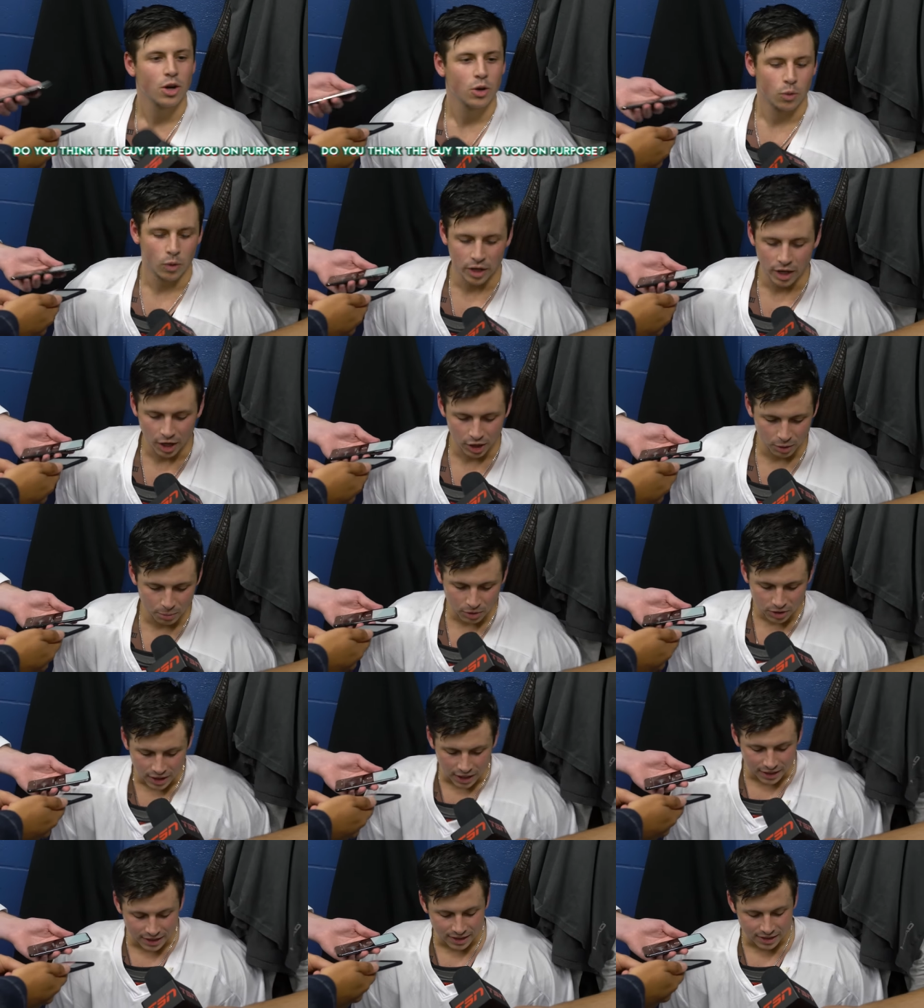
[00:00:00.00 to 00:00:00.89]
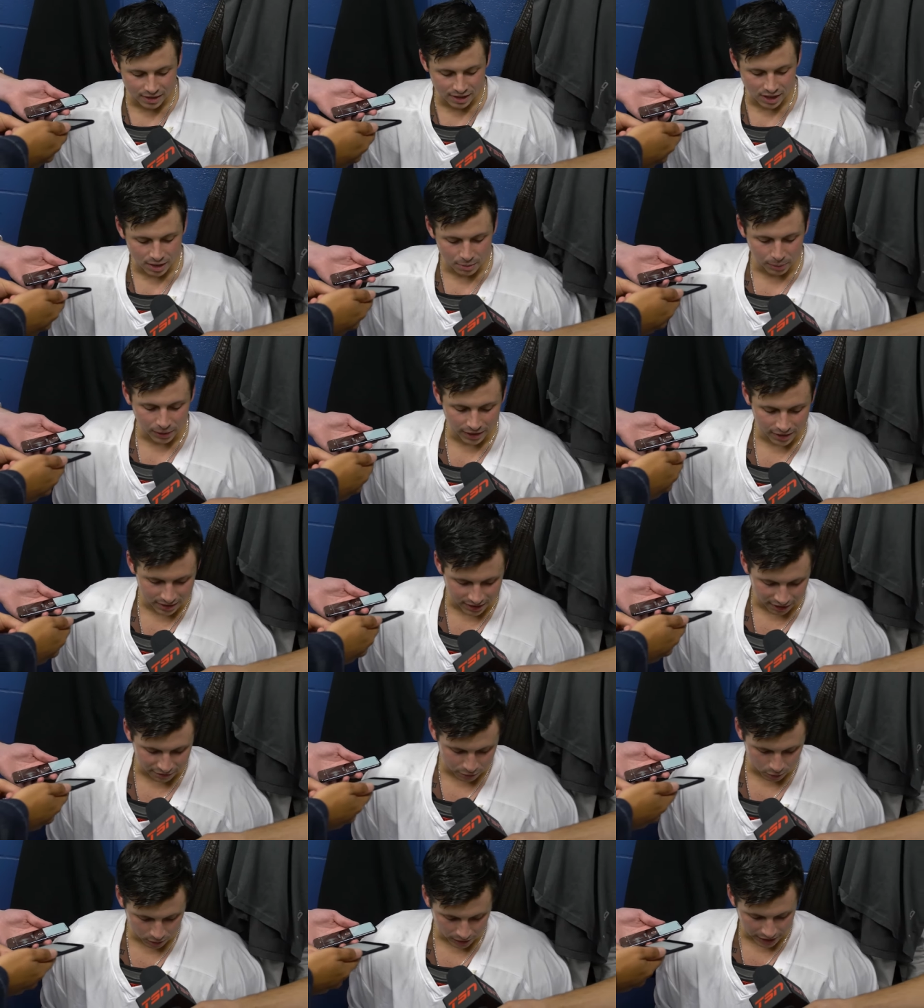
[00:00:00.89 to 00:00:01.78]
100%. These T-blades
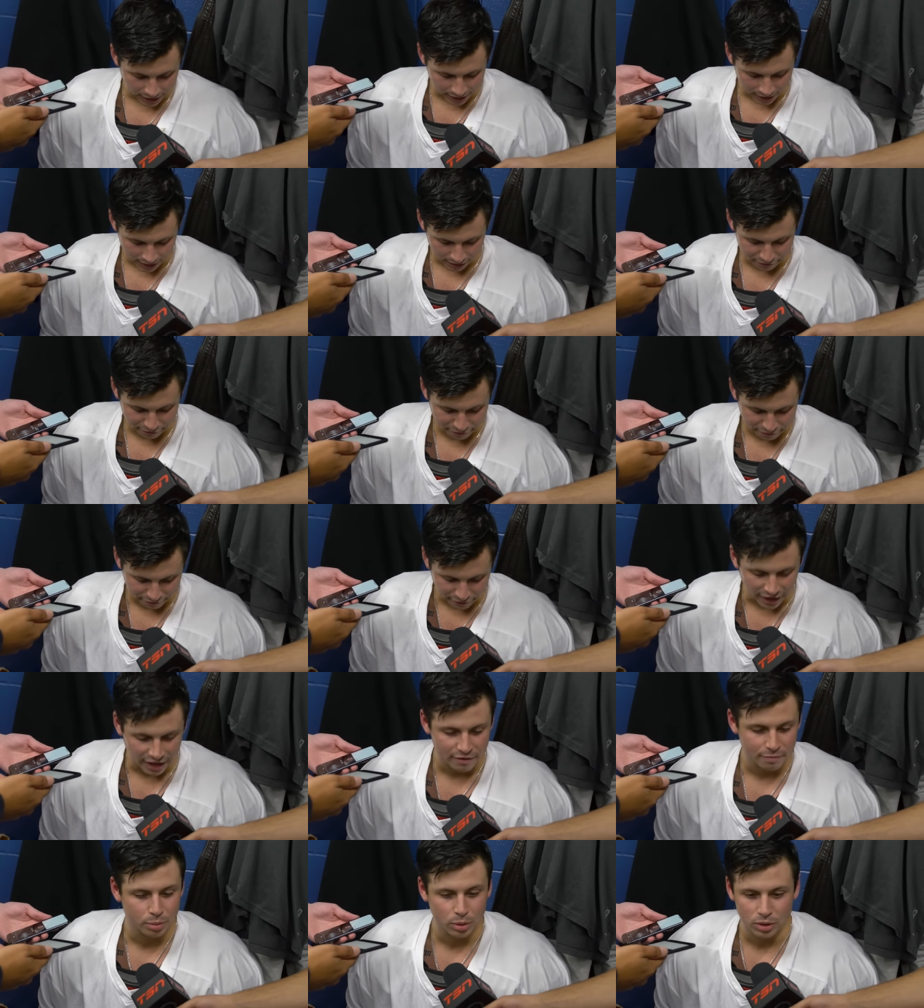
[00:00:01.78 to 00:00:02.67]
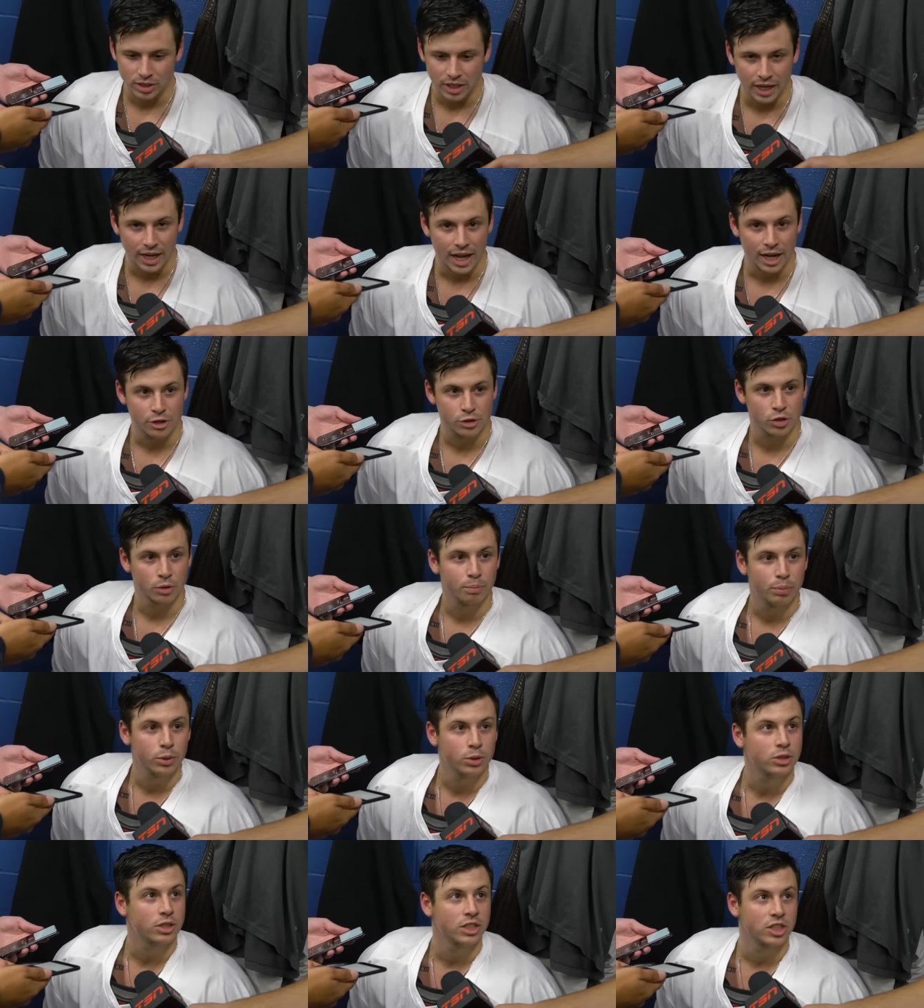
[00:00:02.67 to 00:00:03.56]
give you like a 5% extra
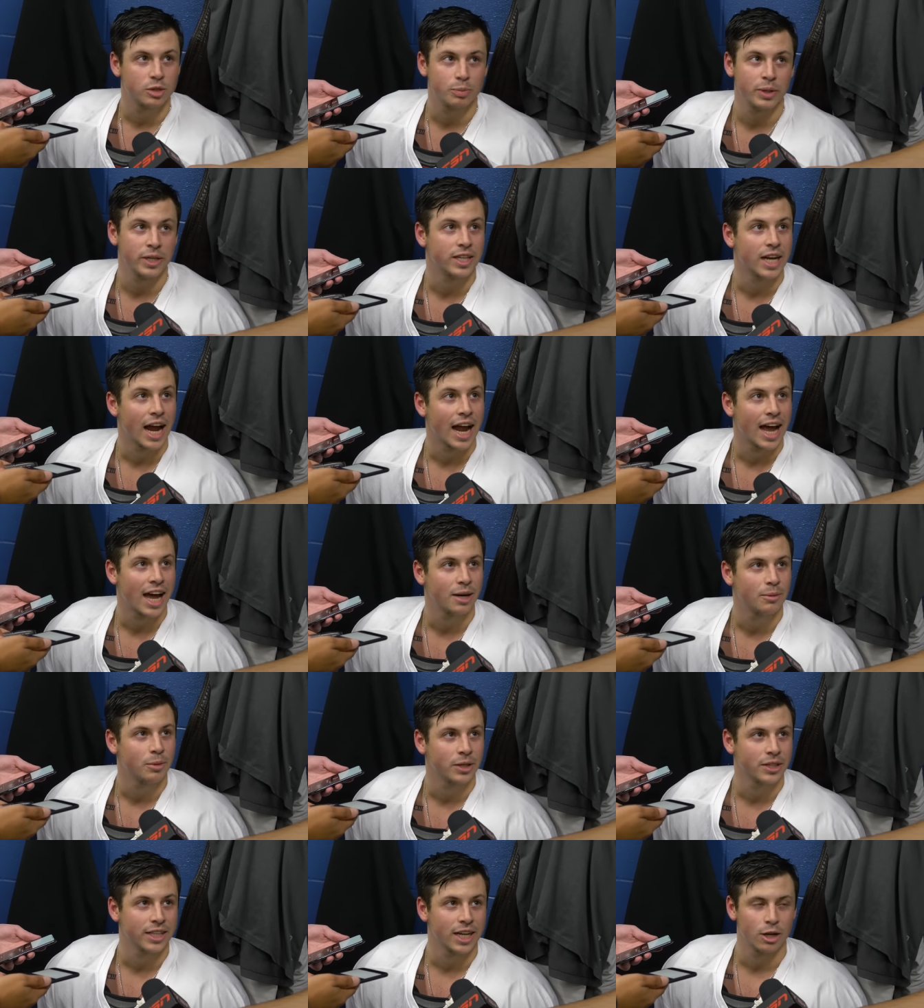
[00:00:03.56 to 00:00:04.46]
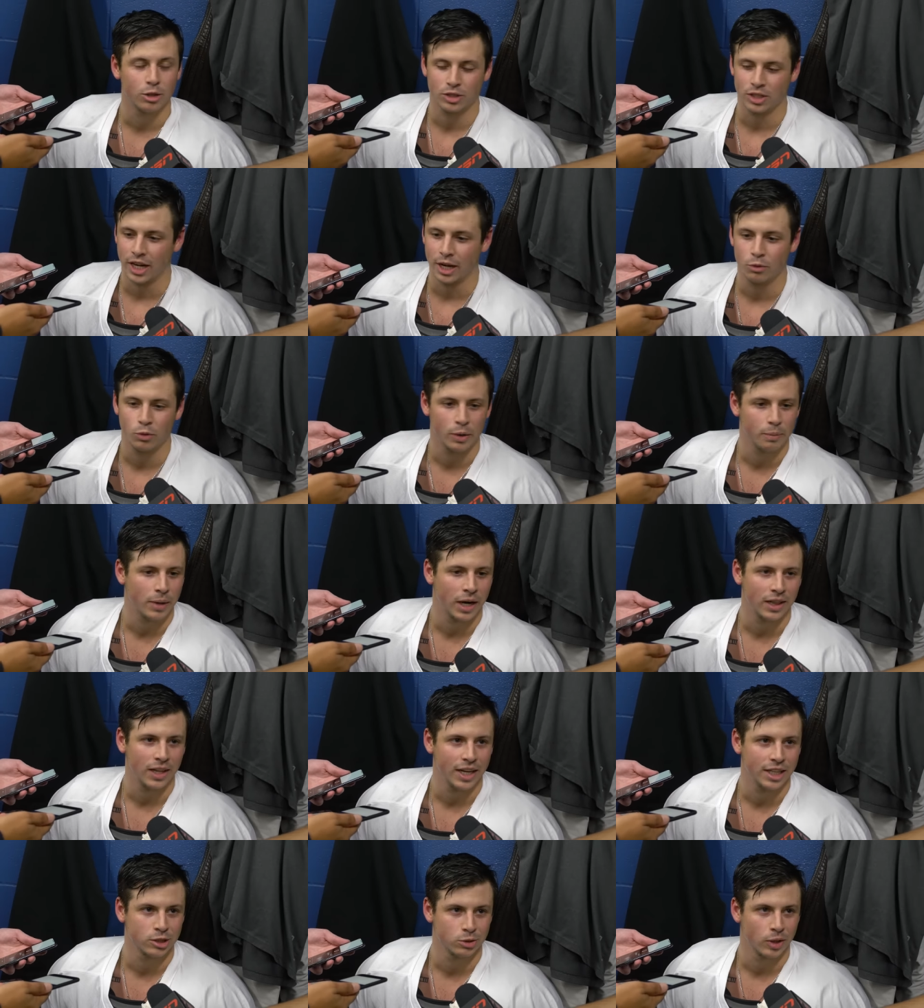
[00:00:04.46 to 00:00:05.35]
boost in speed, and I had him on the outside, ripped my
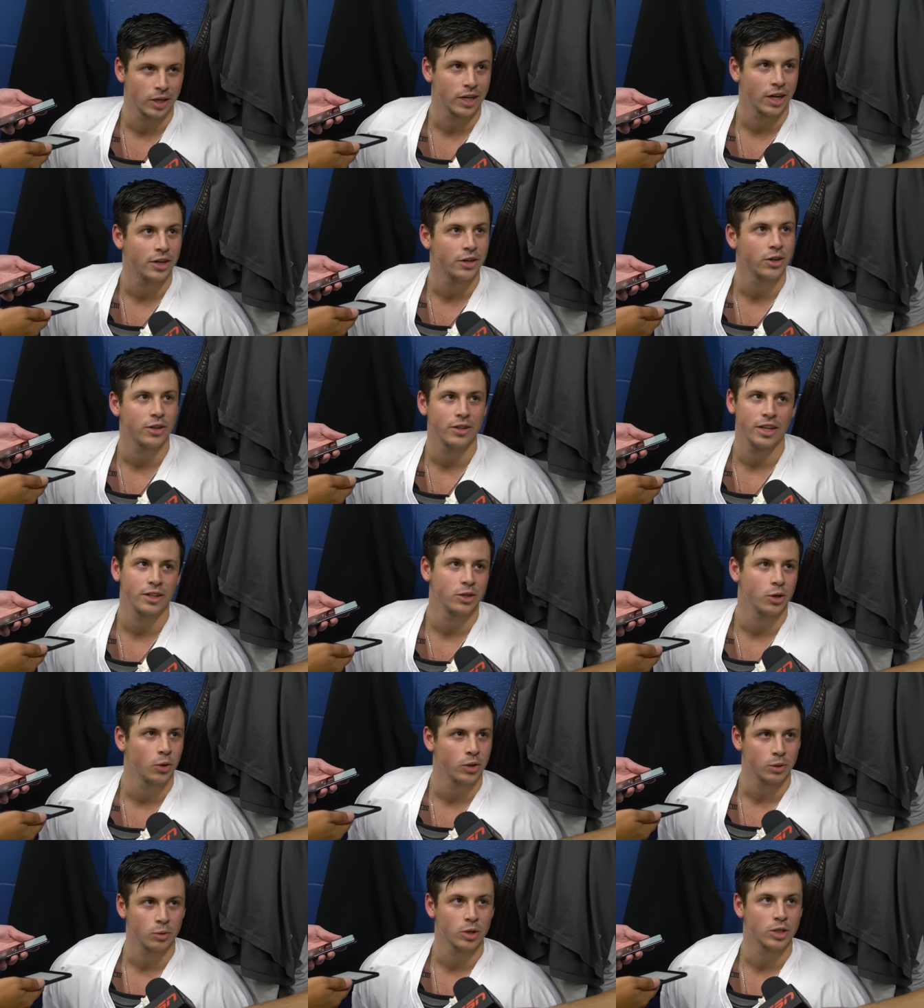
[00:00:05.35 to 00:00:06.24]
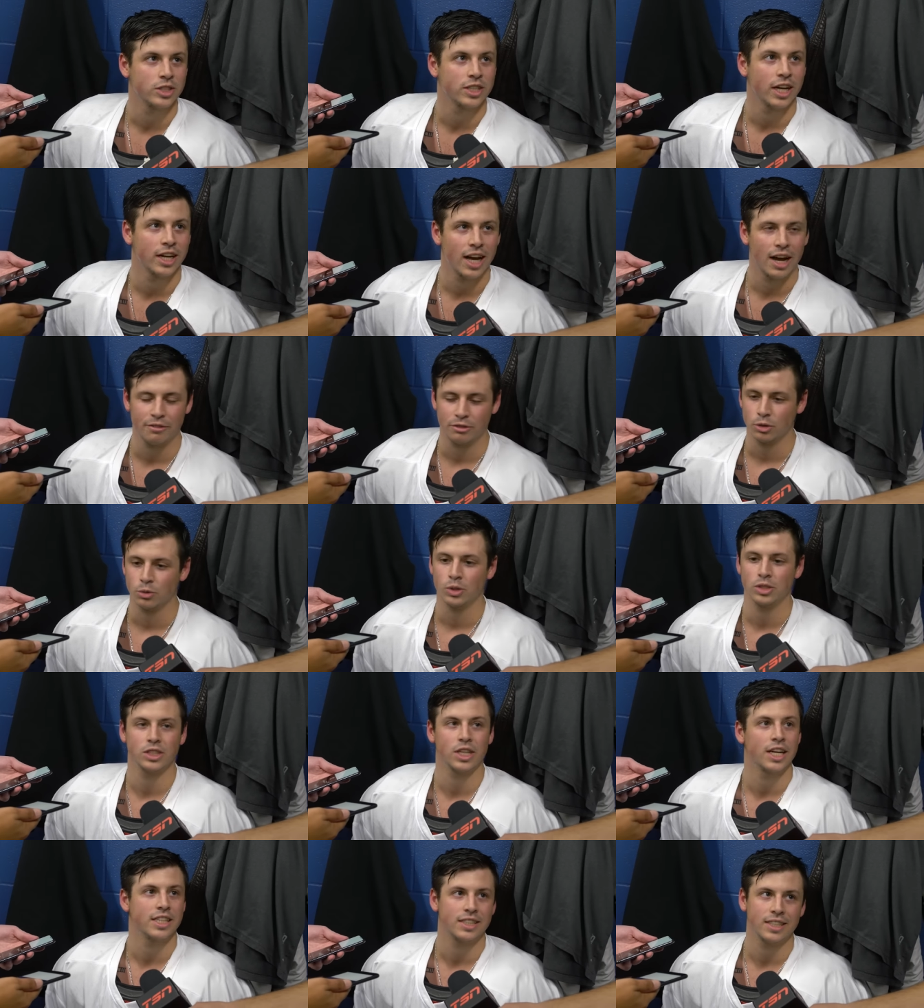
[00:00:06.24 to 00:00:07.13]
legs right under, and then the only words he had after
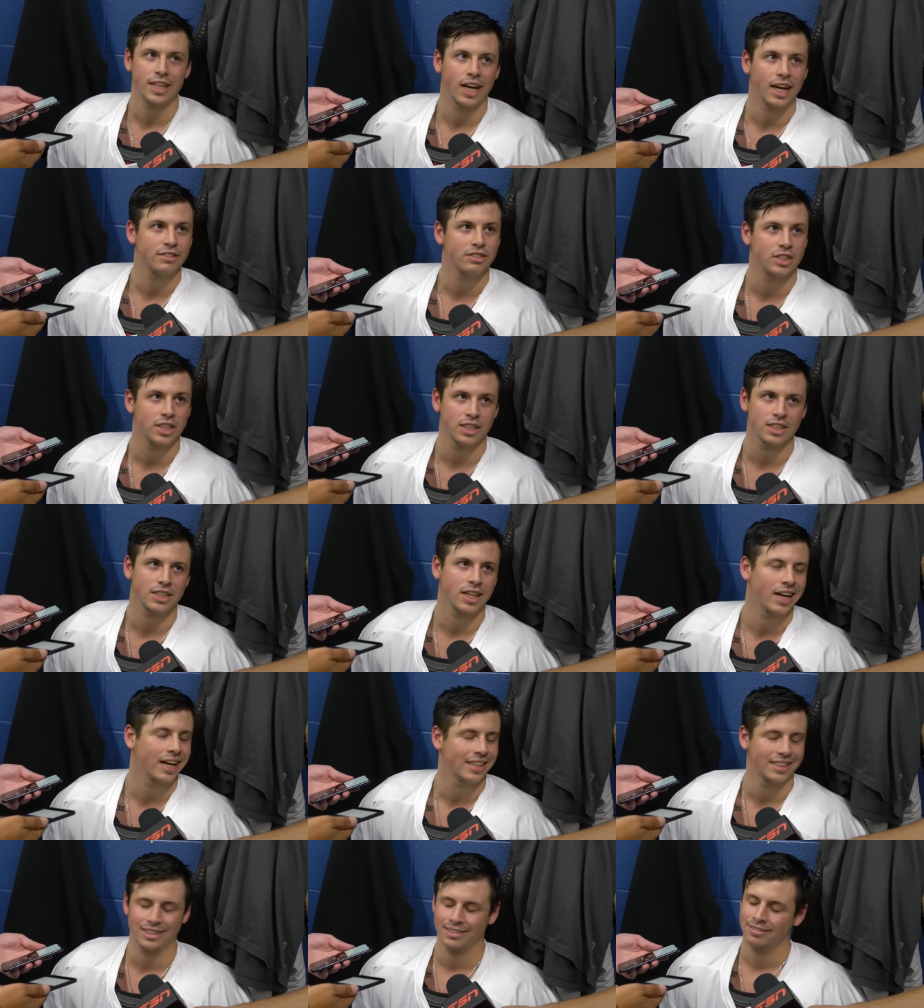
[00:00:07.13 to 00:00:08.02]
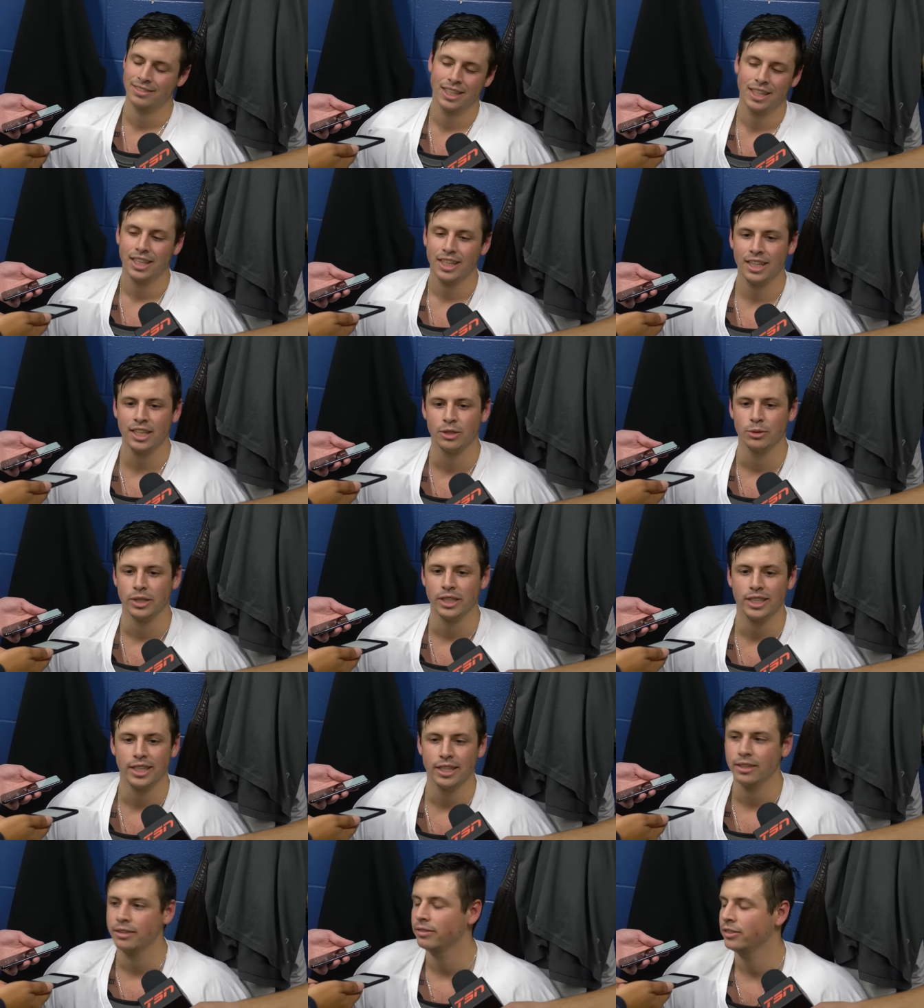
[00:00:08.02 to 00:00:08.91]
was nice dive, 6'9". He knew what he
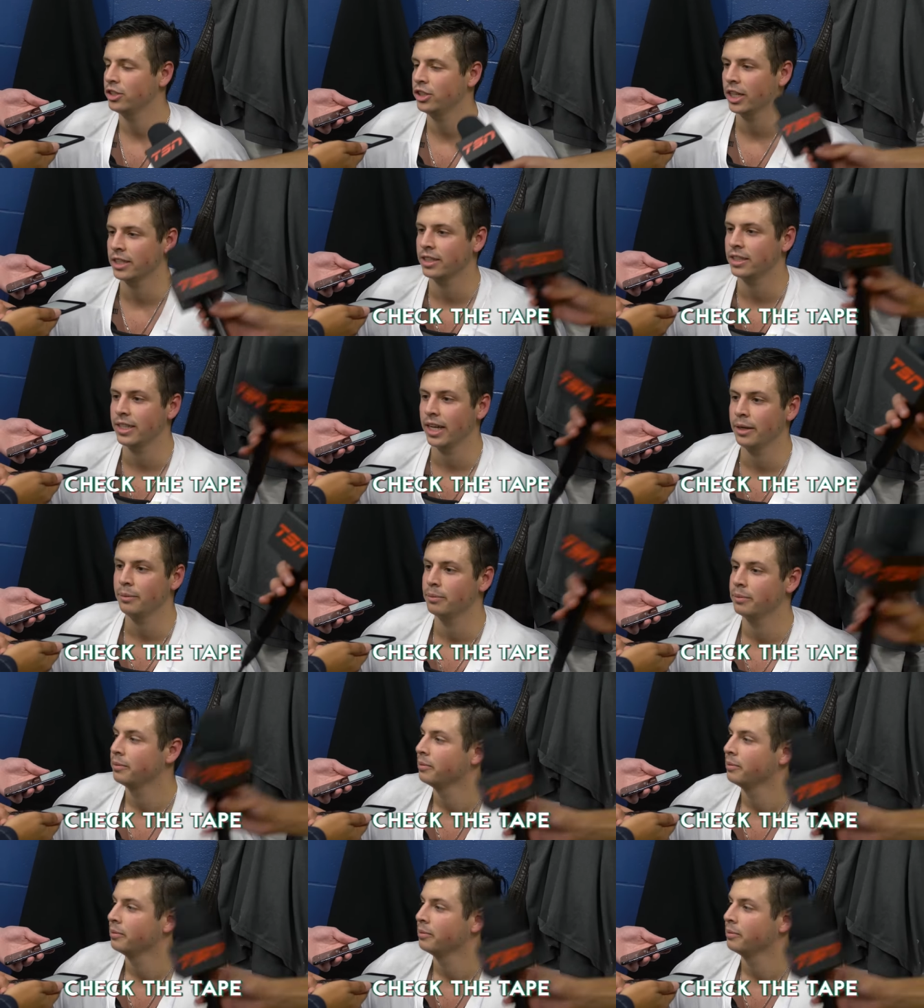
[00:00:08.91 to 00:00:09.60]
did. Check the tape.